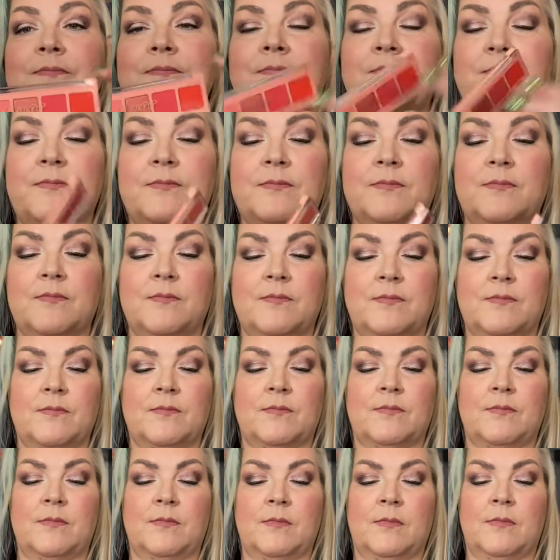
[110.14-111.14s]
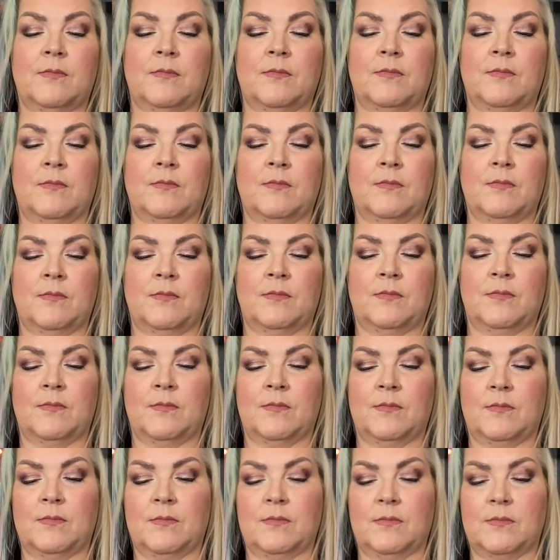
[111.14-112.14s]

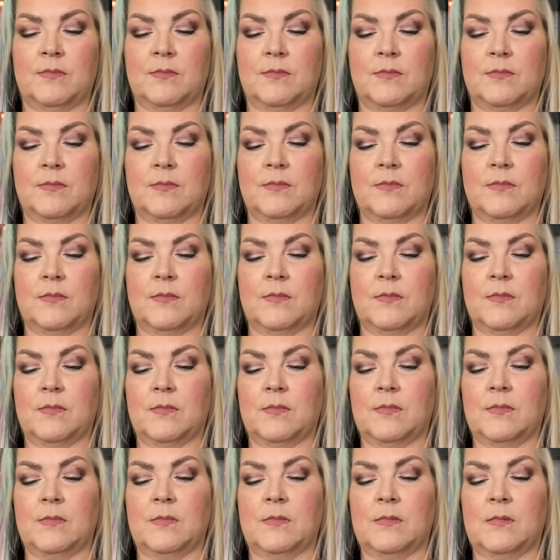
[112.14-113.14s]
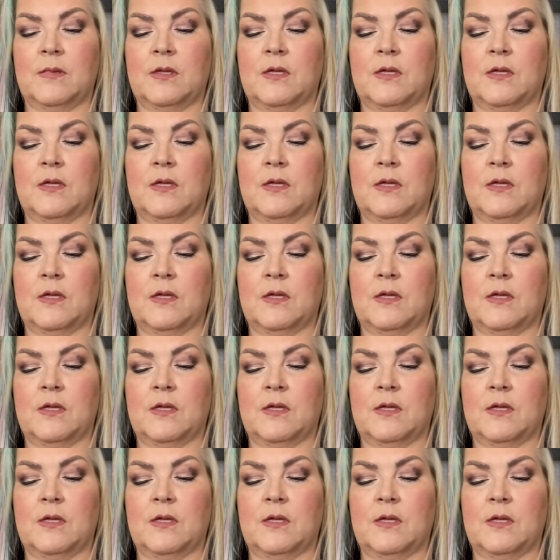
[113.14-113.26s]
(silence)